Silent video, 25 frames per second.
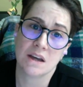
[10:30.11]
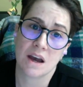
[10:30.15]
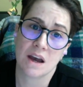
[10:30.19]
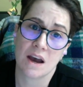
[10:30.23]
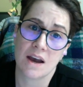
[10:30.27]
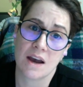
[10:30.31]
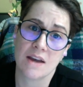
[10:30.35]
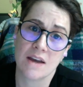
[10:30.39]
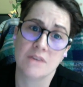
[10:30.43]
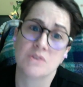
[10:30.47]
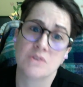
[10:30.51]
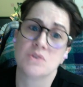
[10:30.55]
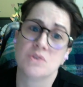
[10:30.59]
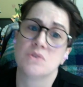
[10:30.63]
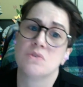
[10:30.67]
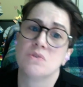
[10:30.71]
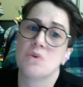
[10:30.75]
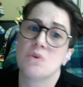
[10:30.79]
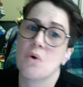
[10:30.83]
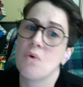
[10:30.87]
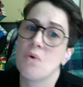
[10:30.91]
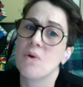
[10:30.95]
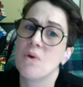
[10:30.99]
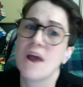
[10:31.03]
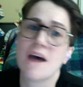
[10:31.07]
I
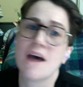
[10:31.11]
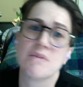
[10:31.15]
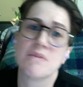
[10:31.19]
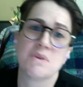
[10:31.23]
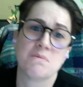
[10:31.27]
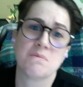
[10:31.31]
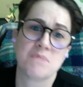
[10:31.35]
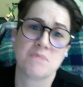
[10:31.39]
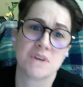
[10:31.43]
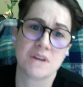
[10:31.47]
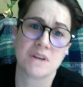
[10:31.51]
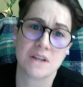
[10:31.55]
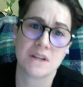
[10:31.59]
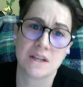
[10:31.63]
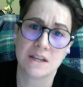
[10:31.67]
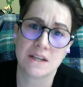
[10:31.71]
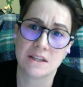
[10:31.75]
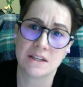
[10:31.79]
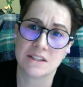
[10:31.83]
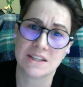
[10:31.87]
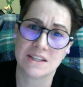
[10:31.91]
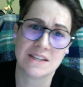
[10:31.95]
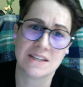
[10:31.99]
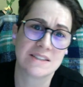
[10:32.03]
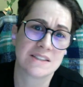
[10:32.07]
don't have the ability
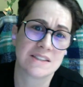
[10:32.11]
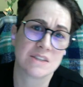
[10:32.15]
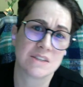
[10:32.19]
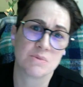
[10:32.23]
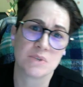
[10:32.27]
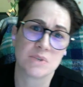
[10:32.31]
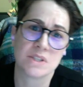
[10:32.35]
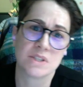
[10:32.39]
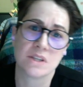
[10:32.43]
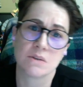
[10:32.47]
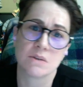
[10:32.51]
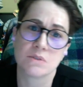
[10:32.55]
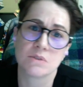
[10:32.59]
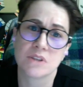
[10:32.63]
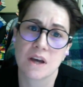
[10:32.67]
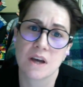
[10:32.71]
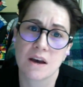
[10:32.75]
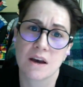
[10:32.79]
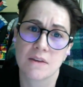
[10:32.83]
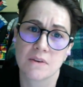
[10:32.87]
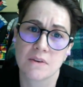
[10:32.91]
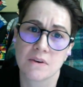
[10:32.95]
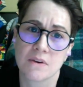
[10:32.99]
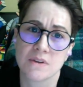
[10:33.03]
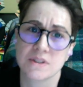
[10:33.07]
to easily reach out to
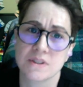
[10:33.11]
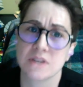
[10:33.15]
others.